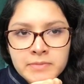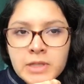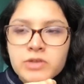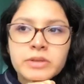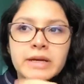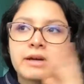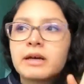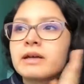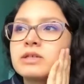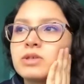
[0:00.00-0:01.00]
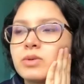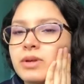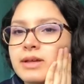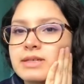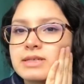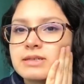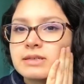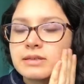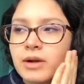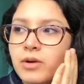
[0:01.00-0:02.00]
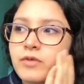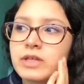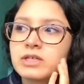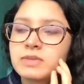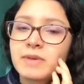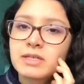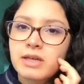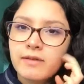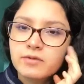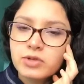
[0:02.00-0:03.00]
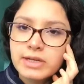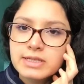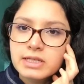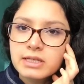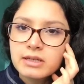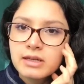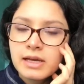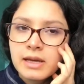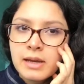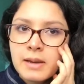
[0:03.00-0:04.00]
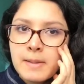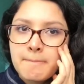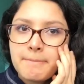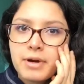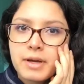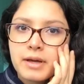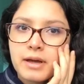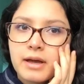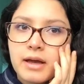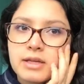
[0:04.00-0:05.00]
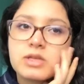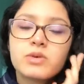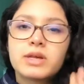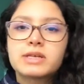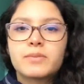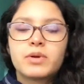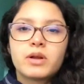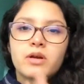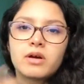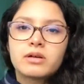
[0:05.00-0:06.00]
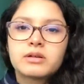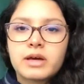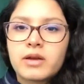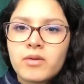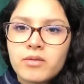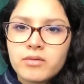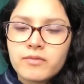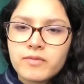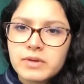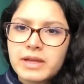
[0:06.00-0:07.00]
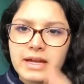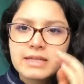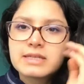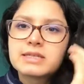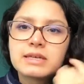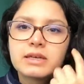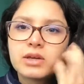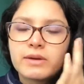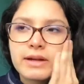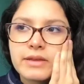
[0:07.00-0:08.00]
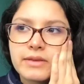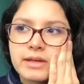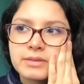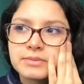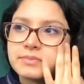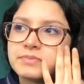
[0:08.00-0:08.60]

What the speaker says: So yeah, I don't know if that's just because I have dry skin, but as soon as I put it on, I don't feel like it's sticky or anything.